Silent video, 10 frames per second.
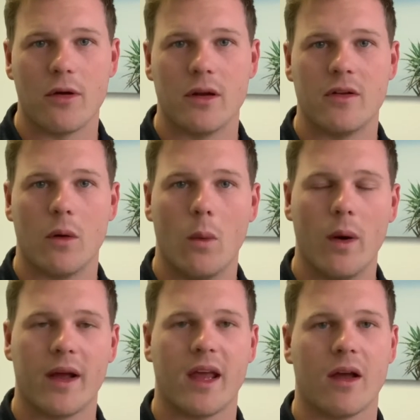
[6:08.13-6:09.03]
into a
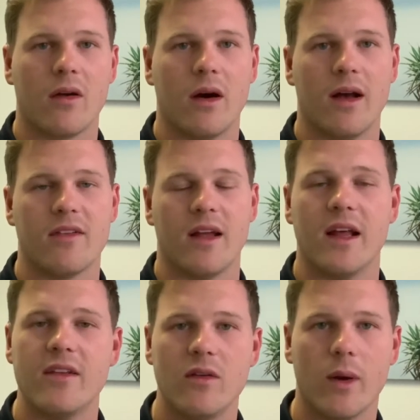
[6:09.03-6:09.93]
workout, guys, an
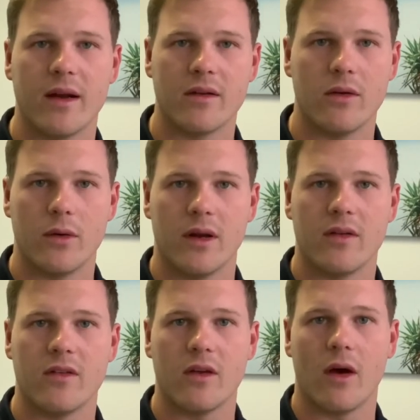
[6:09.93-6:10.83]
easy way to do it
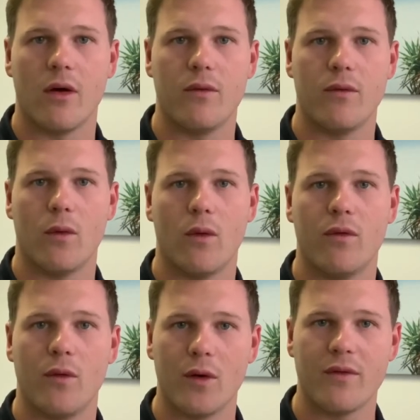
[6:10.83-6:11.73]
is to go for
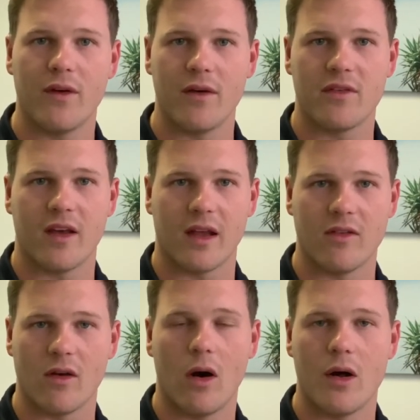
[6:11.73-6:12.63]
45
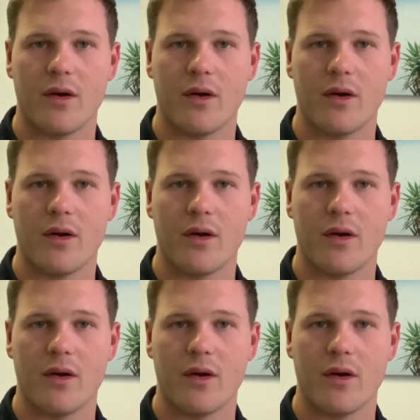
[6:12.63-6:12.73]
seconds on,